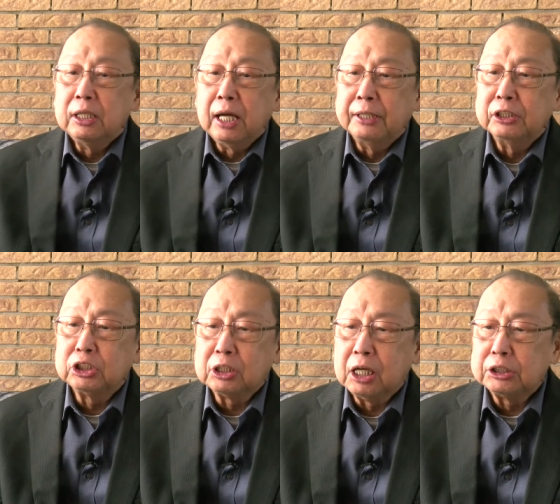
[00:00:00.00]
and
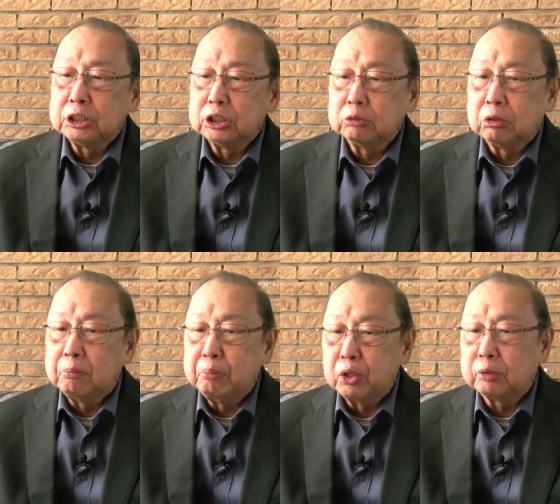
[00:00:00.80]
discussions for
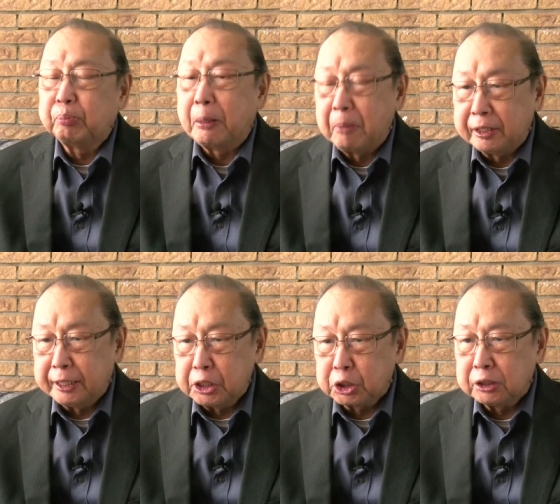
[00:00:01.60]
book
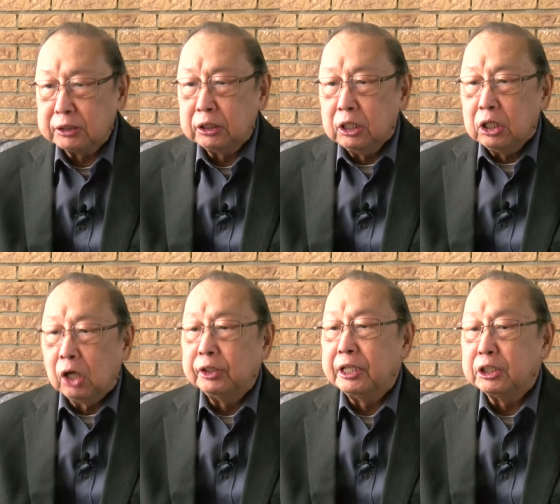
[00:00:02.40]
publication
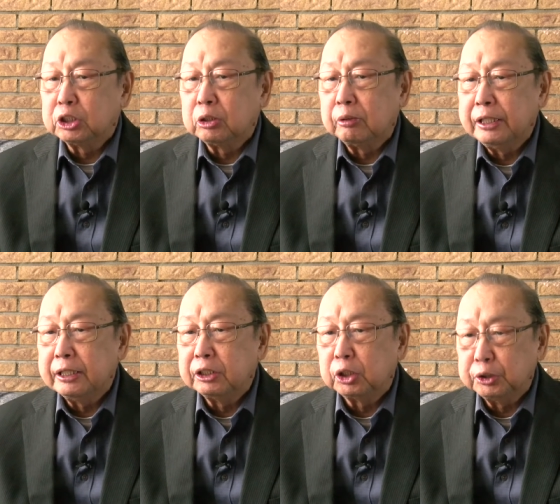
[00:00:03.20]
on the history
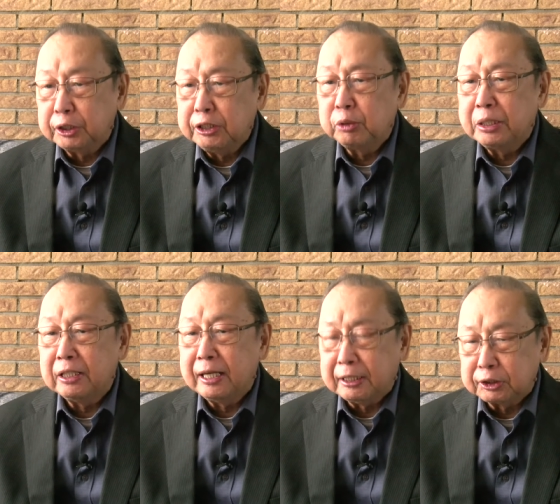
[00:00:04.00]
and continuing
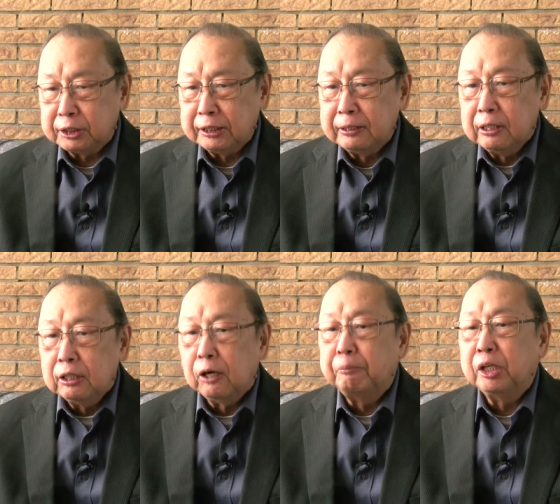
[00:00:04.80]
legacy
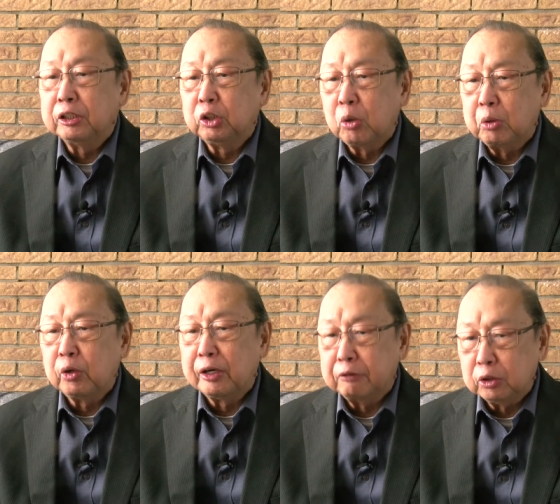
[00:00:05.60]
of the October
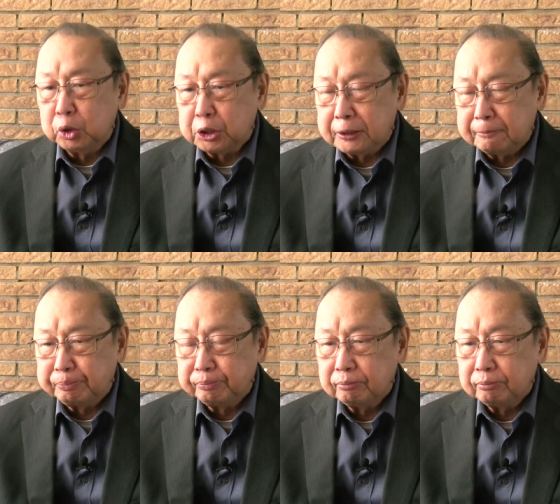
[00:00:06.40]
Revolution.